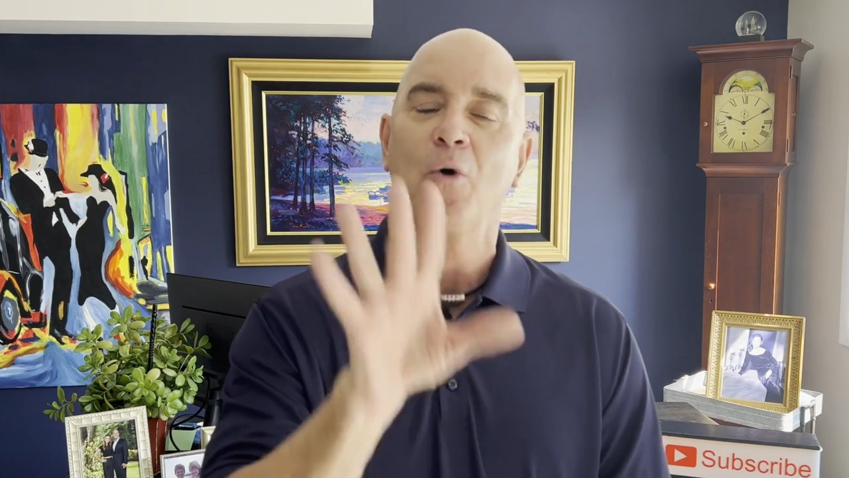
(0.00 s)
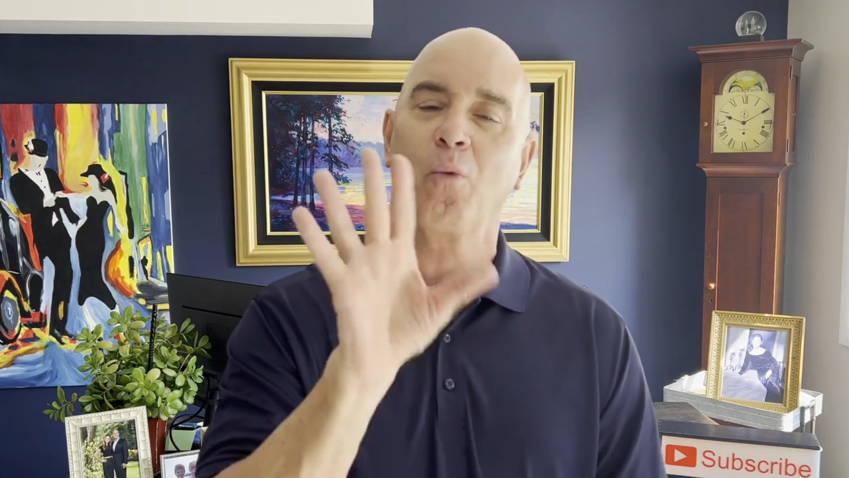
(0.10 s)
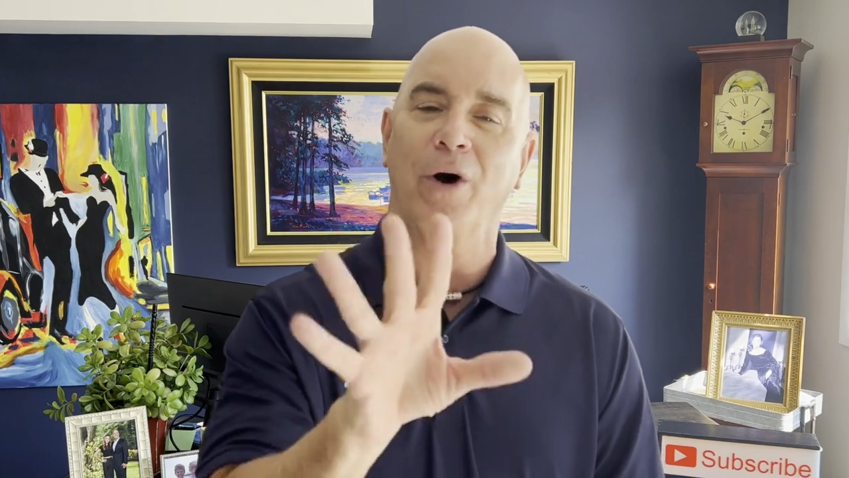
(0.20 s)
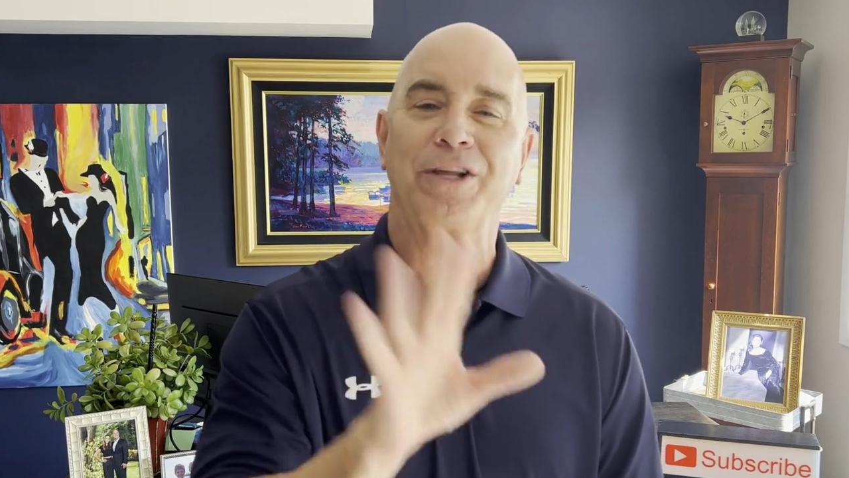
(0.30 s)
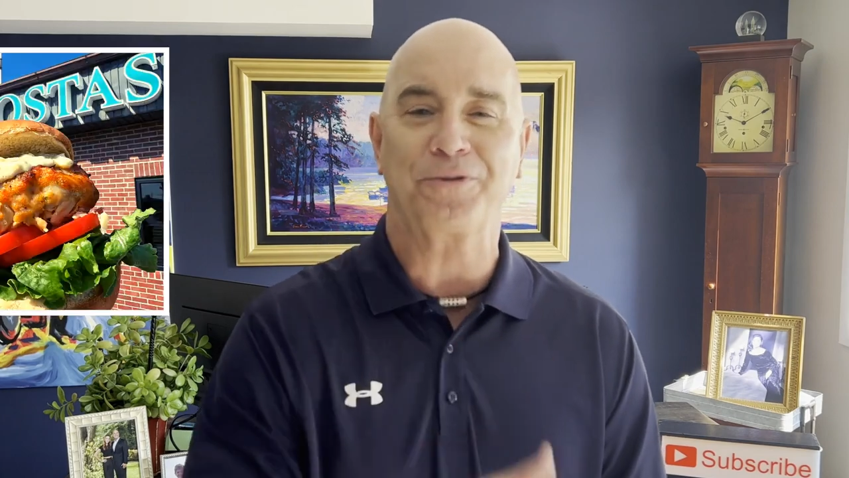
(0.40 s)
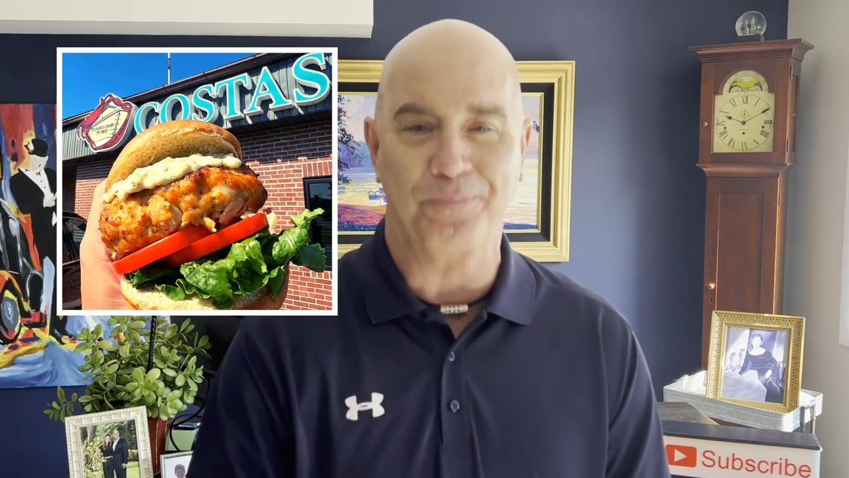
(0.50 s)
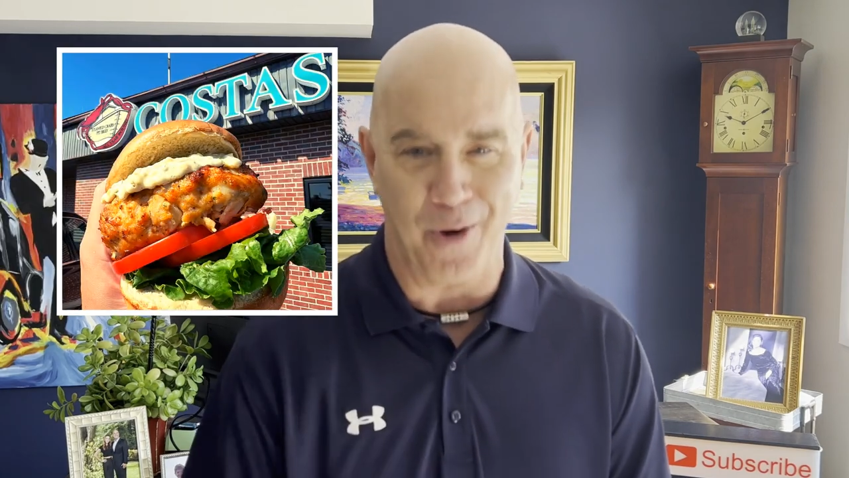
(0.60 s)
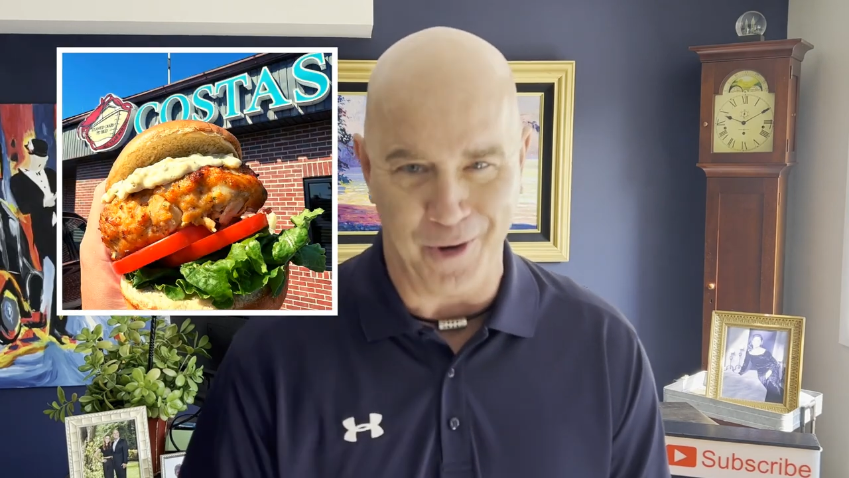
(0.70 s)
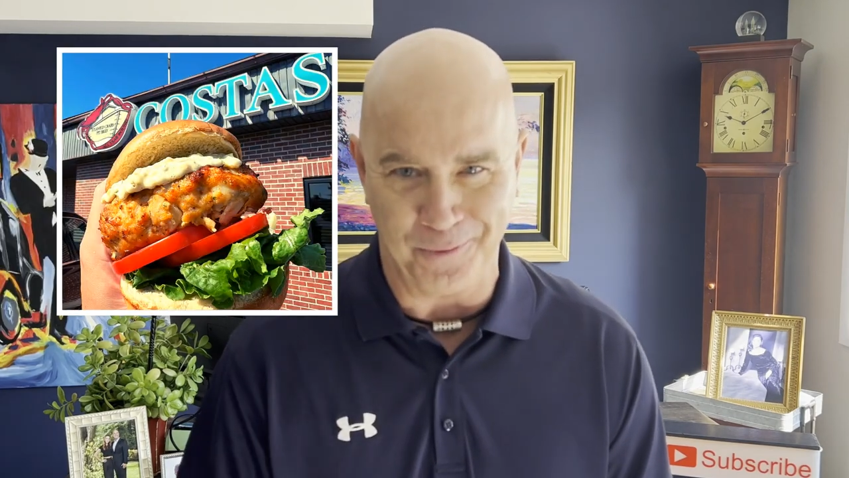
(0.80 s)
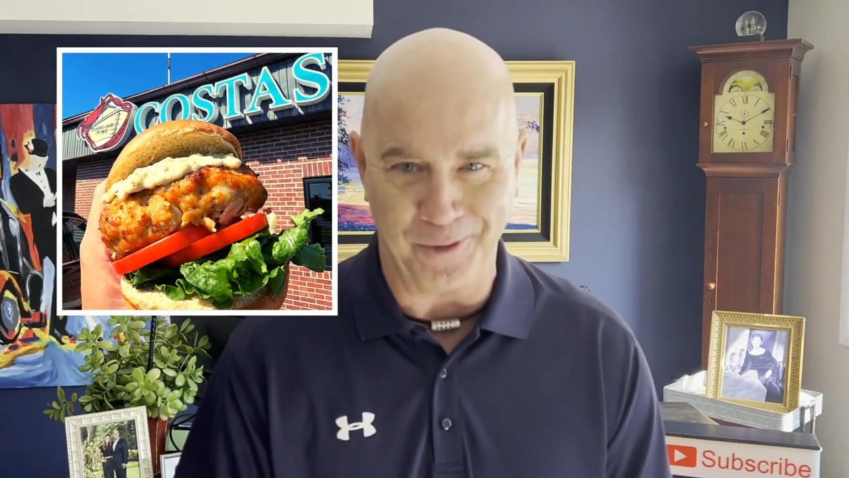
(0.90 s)
what is
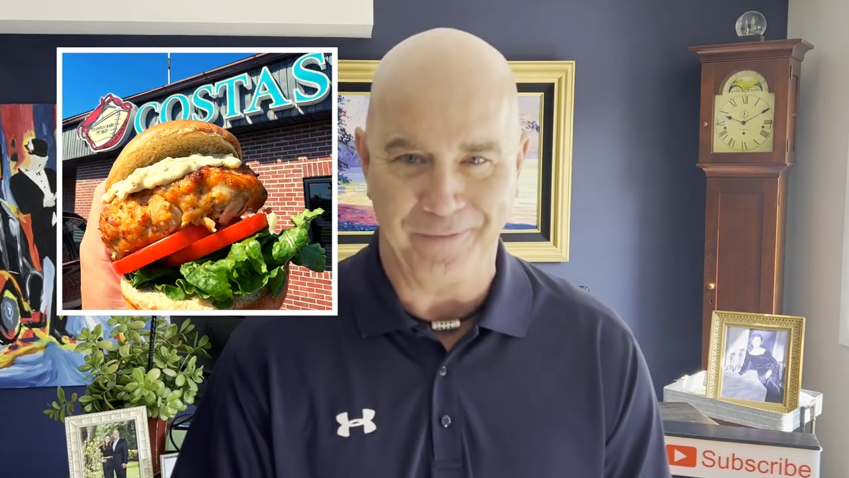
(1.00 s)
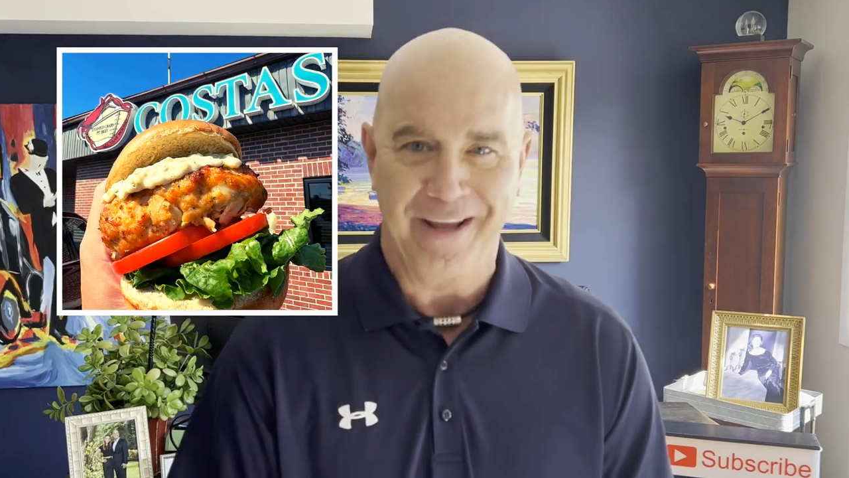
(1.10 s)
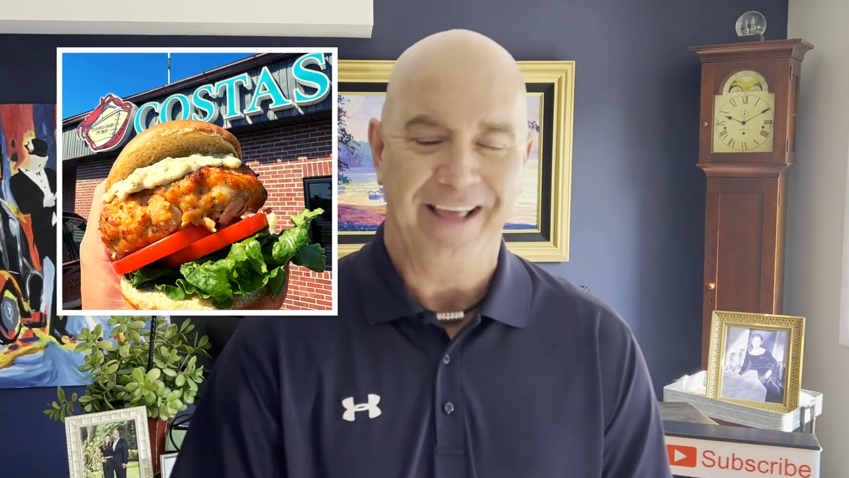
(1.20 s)
Baltimore.